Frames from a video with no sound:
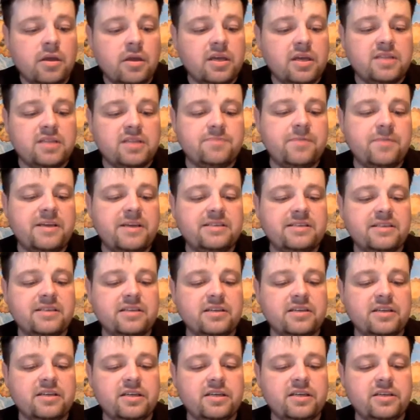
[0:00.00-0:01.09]
It's
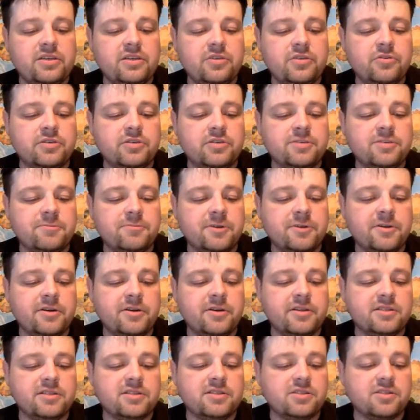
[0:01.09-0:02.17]
basically you
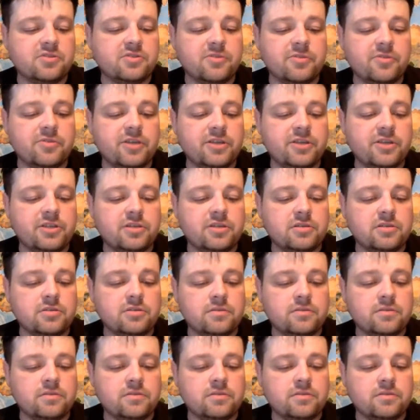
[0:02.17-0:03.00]
experience discrimination.